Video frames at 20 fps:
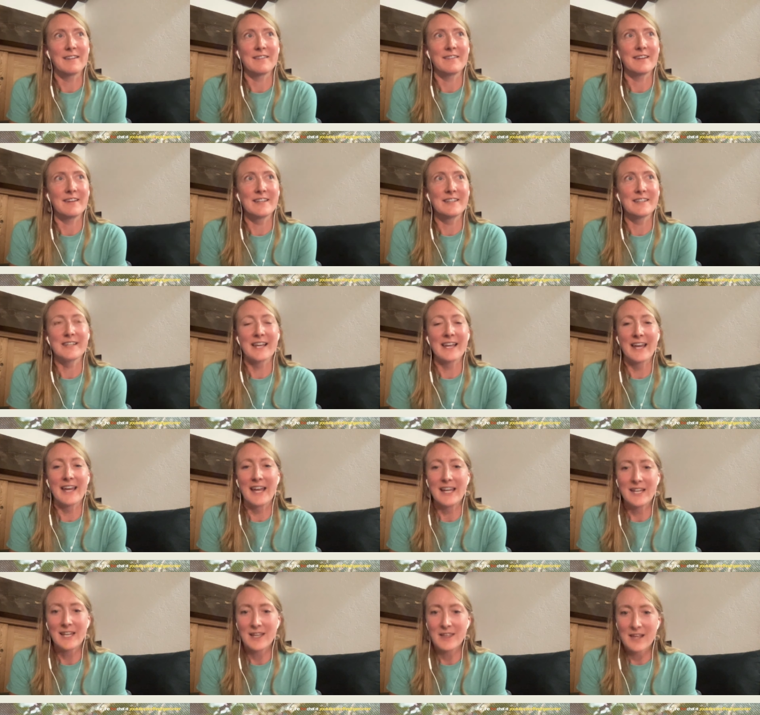it's like
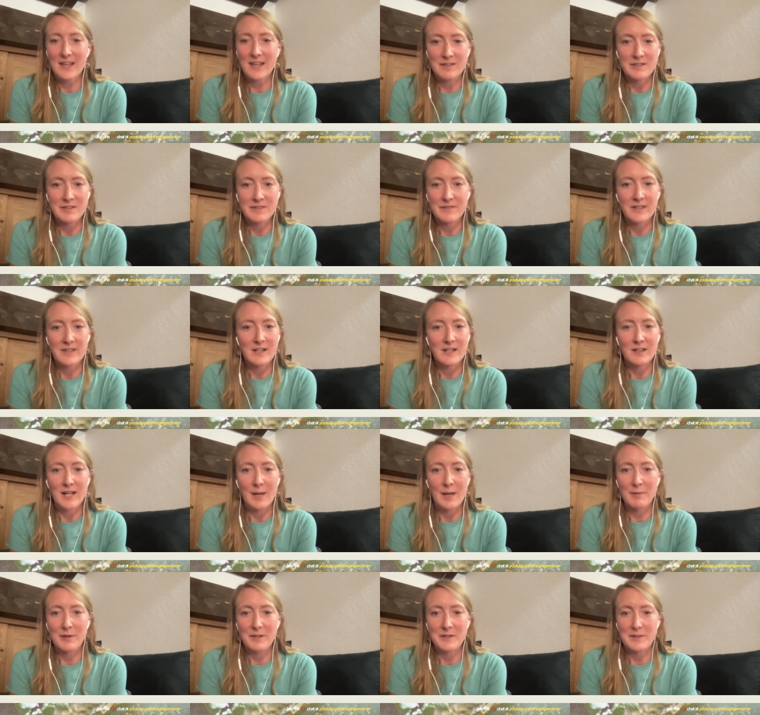80,000 feet of
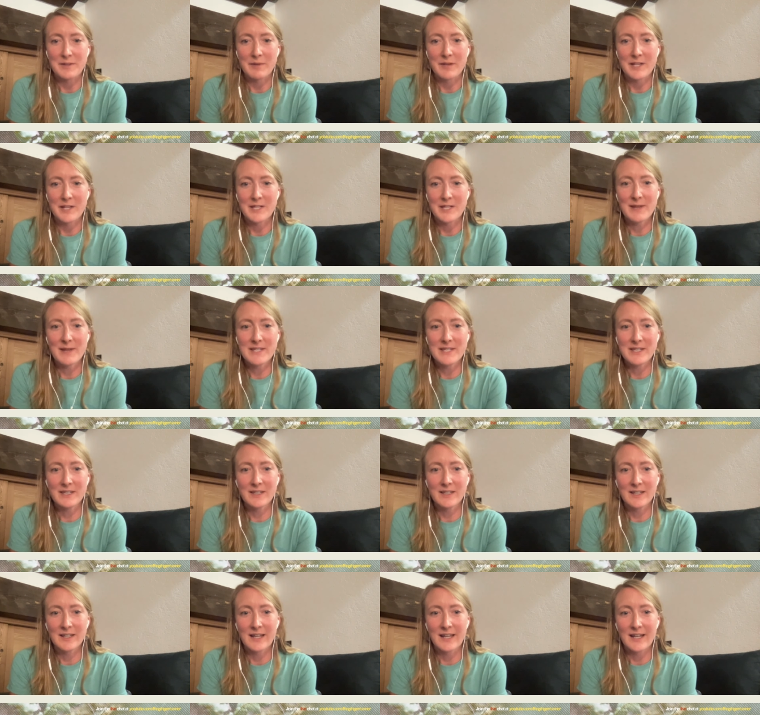climbing or something. It's
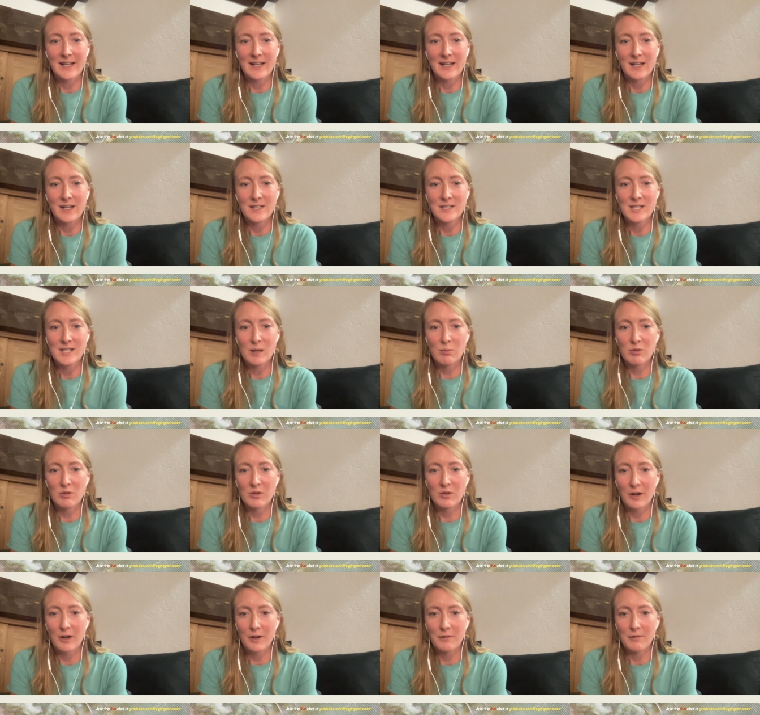basically like a double
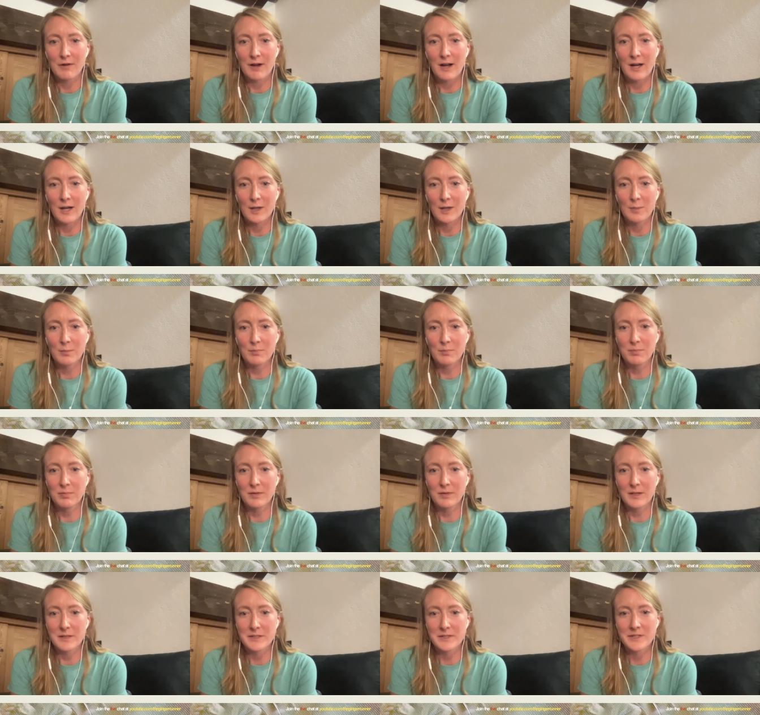hard rock
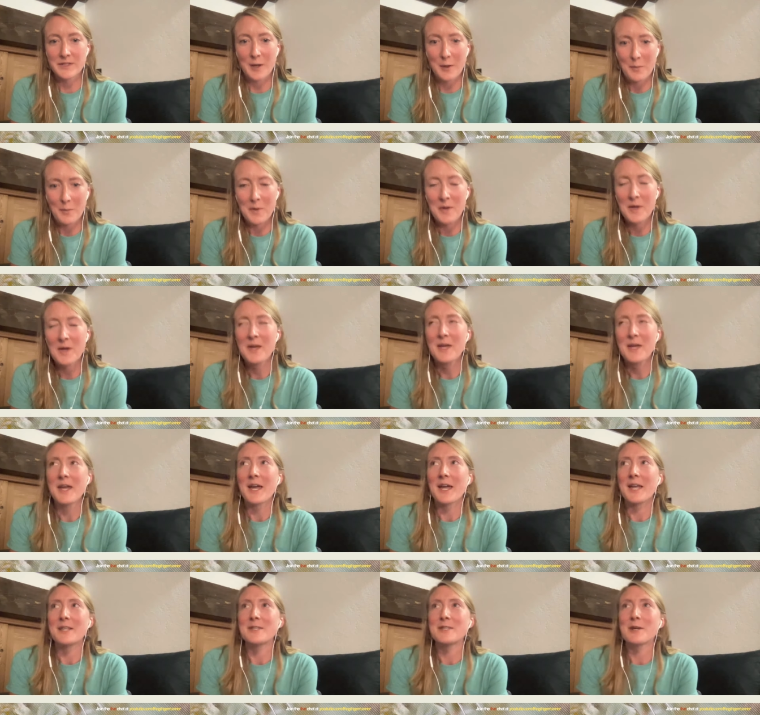plus some.
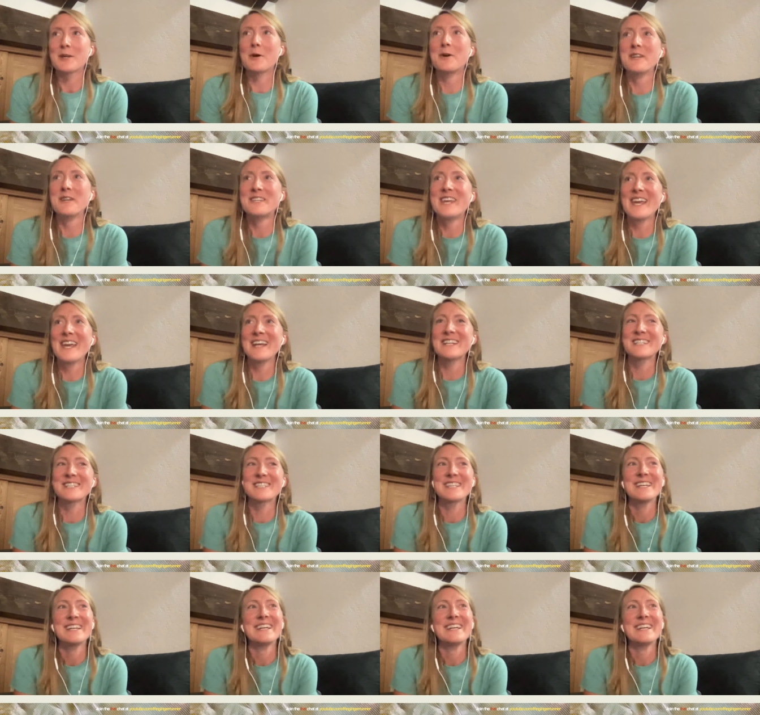And so it takes